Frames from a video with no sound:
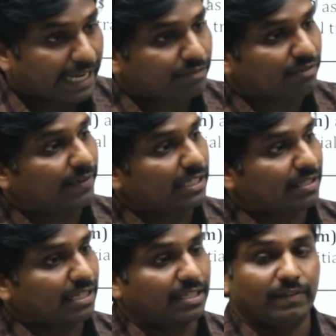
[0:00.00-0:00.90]
were
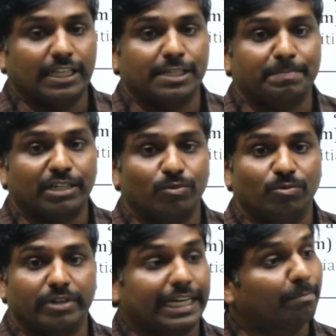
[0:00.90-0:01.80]
discussing with respect to
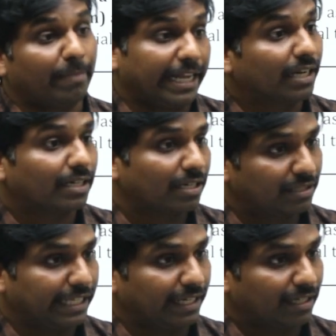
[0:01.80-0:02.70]
cricket player
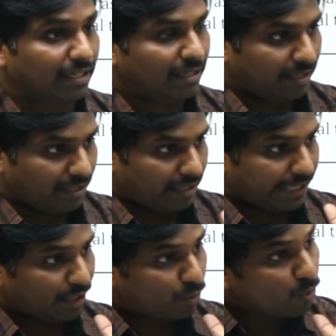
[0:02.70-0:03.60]
thing, like
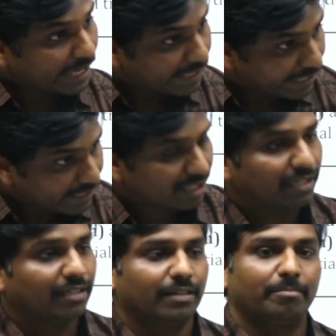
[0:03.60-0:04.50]
who can hit
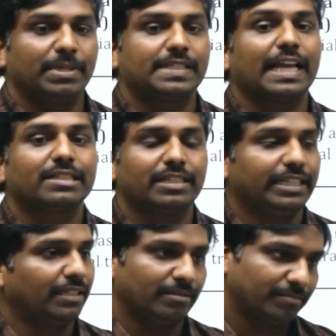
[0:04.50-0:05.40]
precisely,
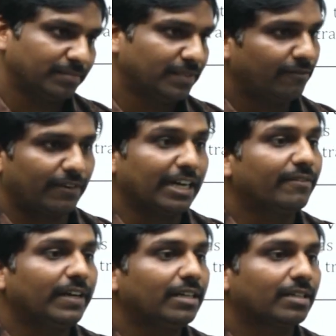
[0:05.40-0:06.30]
front
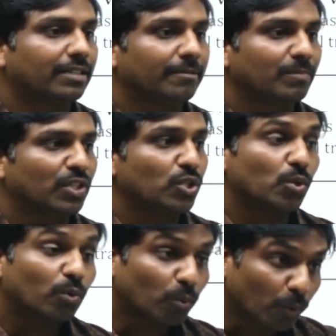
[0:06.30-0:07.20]
fielder. So
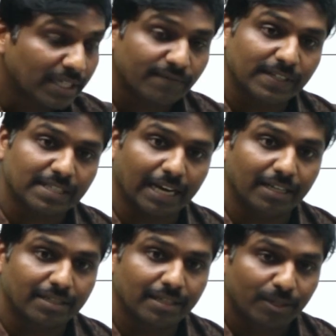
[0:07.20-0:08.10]
cruise
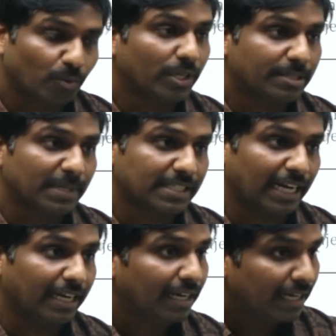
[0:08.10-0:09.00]
missile
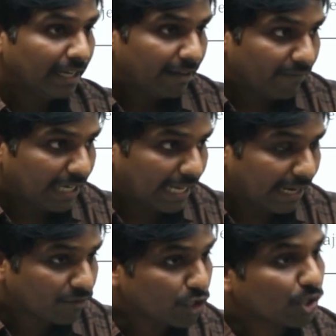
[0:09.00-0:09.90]
will have
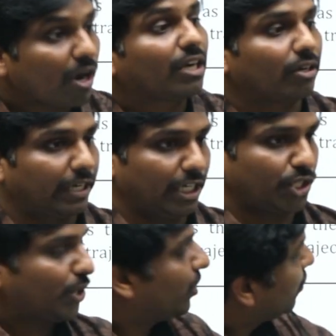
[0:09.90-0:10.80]
short range.
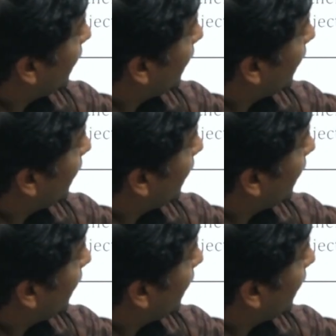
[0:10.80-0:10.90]
You see,